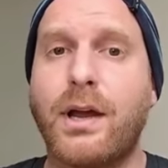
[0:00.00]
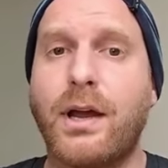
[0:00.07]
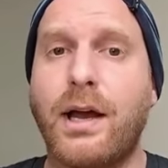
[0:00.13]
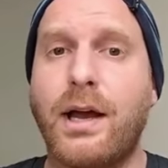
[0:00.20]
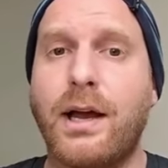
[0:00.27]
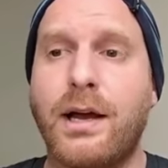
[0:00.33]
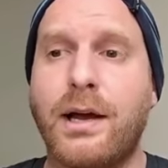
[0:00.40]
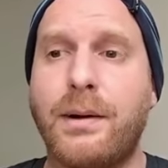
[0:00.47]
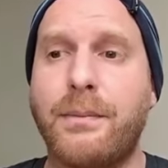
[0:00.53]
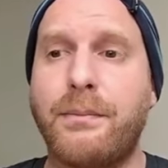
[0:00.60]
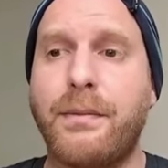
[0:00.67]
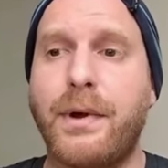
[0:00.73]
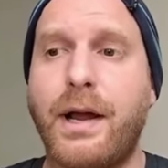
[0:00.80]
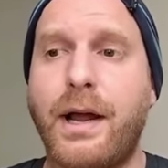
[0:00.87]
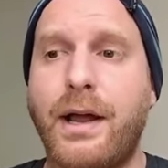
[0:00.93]

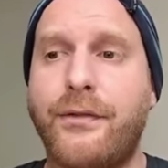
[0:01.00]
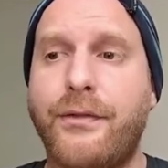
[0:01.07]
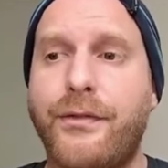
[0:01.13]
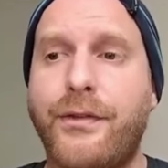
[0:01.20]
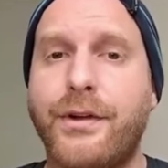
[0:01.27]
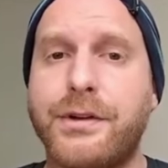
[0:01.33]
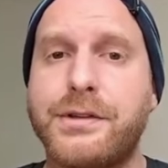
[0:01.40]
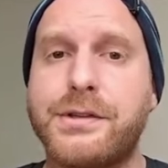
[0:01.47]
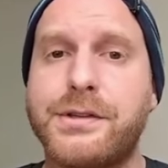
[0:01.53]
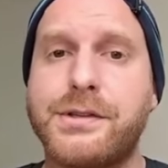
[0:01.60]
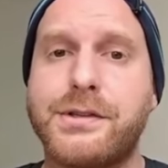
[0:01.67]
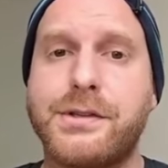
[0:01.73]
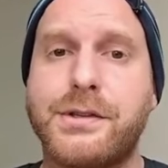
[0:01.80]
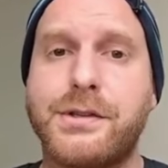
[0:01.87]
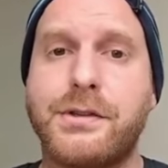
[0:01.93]
And
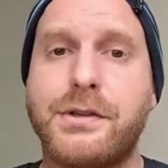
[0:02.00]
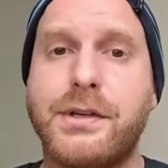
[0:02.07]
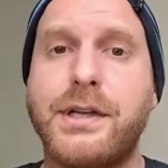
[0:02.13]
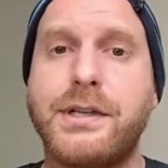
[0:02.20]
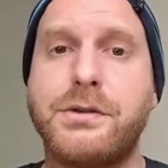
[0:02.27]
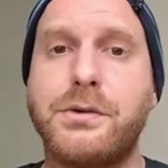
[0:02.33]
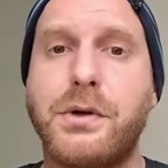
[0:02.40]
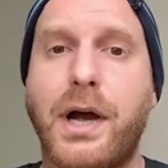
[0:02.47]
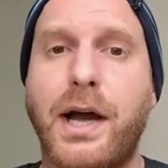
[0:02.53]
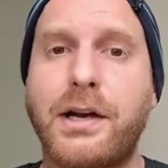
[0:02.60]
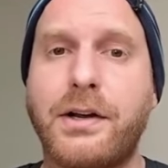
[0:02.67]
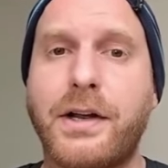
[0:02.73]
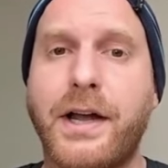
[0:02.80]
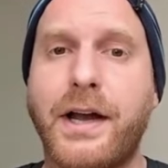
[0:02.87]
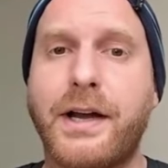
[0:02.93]
this you need to
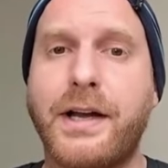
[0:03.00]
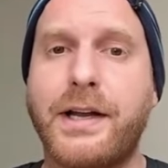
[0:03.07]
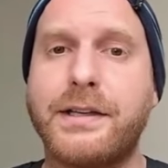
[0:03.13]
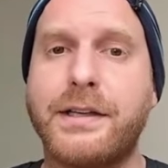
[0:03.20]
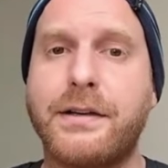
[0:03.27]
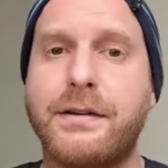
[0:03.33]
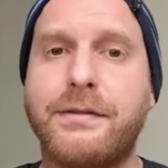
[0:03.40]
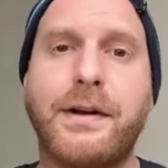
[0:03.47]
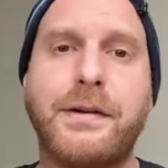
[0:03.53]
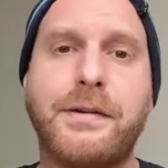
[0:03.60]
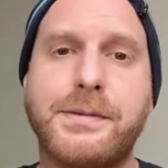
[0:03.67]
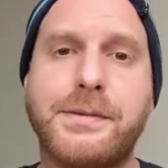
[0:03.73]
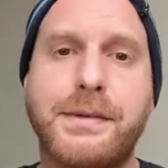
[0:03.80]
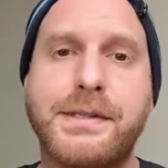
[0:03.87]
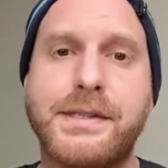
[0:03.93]
allocate in a very
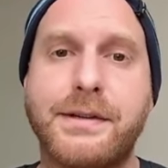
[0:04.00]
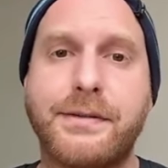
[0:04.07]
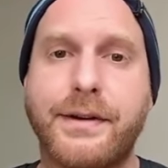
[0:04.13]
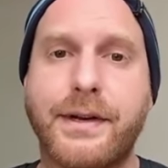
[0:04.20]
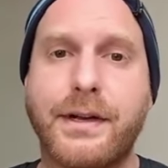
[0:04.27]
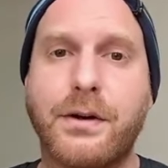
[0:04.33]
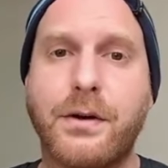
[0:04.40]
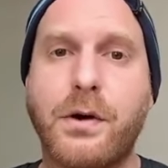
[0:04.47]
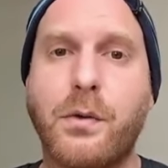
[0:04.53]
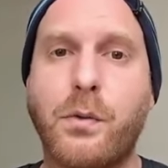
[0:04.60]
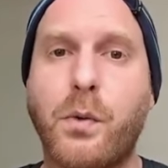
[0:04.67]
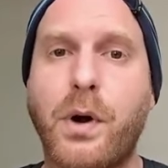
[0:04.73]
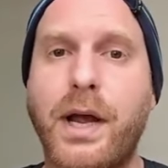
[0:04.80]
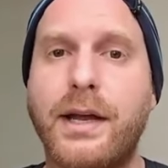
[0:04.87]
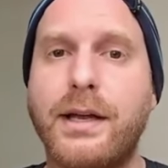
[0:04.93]
specific
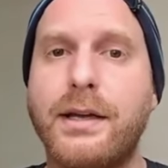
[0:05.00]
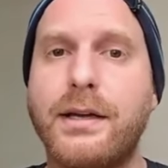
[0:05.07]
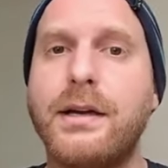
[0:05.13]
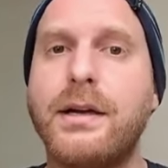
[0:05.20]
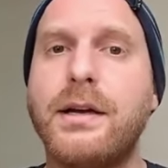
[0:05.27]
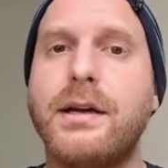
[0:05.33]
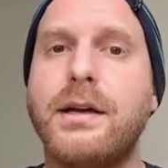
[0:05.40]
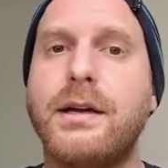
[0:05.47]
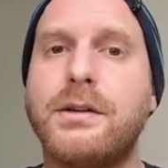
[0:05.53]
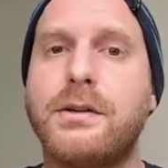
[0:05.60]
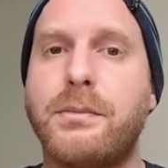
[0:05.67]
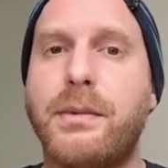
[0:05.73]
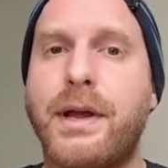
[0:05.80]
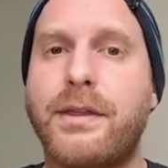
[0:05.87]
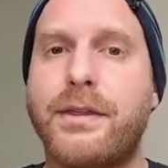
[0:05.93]
way to
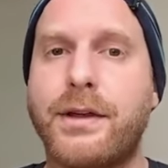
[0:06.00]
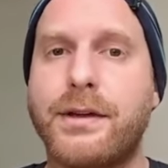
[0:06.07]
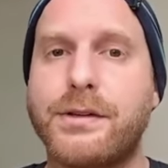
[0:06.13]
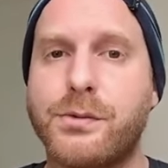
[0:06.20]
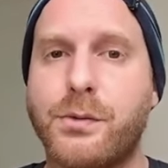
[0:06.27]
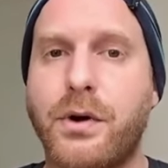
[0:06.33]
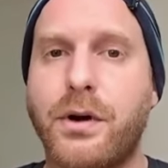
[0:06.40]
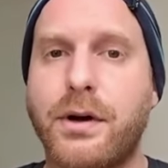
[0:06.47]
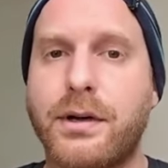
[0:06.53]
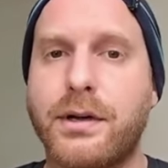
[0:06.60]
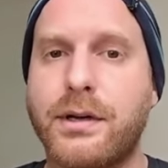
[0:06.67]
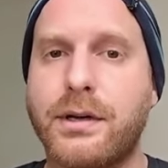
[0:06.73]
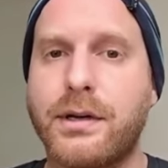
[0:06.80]
make things work.